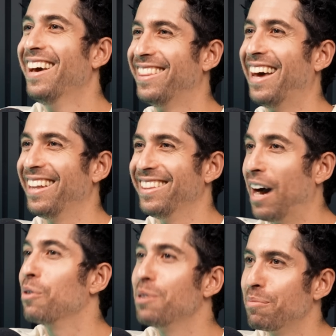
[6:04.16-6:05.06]

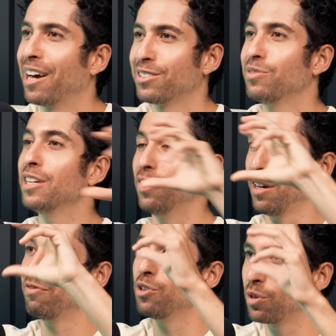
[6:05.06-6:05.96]
that would be a massive deal
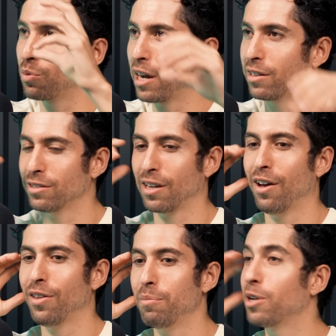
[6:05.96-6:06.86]
if you could
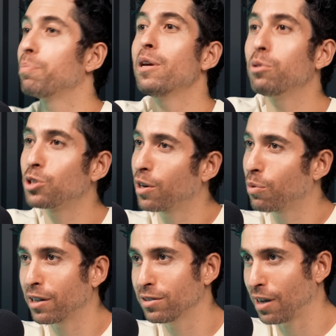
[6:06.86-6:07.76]
reconcile them. There are people trying to
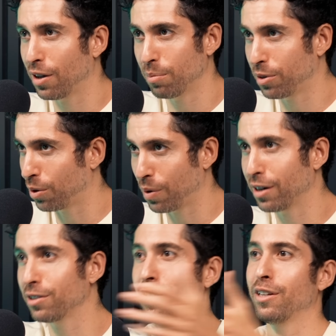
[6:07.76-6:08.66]
reconcile them
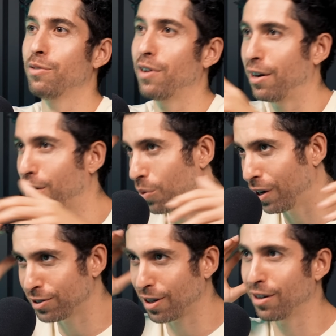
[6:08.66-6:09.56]
theoretically. You've had Eric
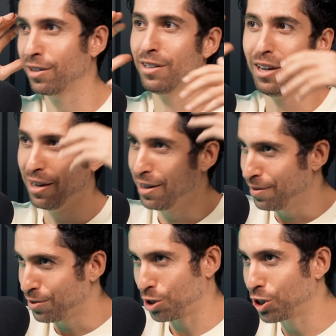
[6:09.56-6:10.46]
Weinstein on
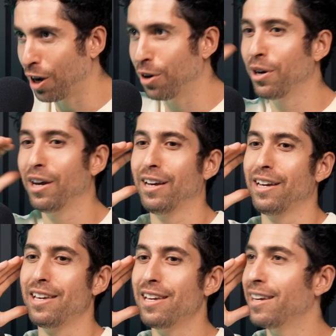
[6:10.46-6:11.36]
your show.
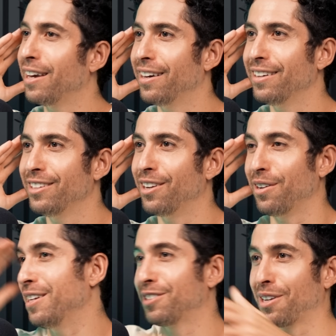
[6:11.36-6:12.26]
You know,
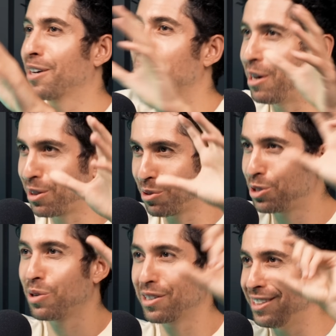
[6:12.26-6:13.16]
and he's talked about the
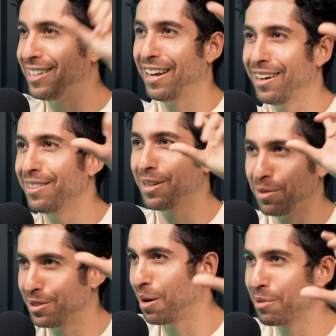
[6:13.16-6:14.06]
restricted data and the
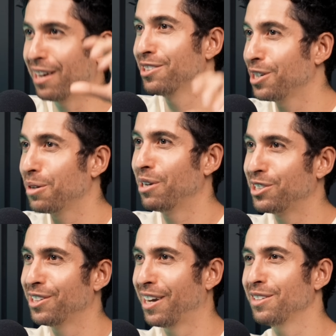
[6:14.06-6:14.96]
Atomic Energy
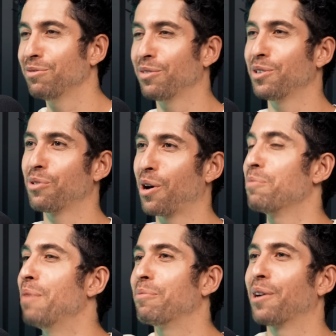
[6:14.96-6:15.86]
Commission, 1954. I
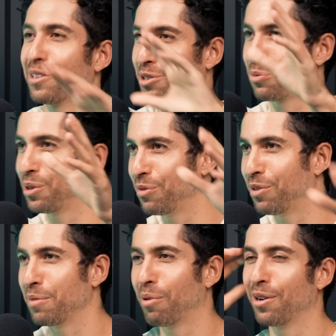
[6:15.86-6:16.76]
remember actually, it was a really
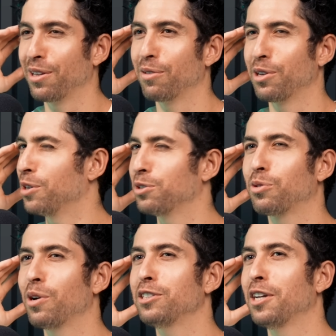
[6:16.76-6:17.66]
funny part of the interview. He goes,
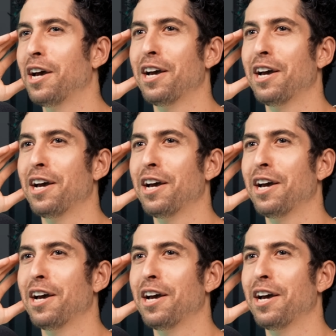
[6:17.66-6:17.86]
"Chris,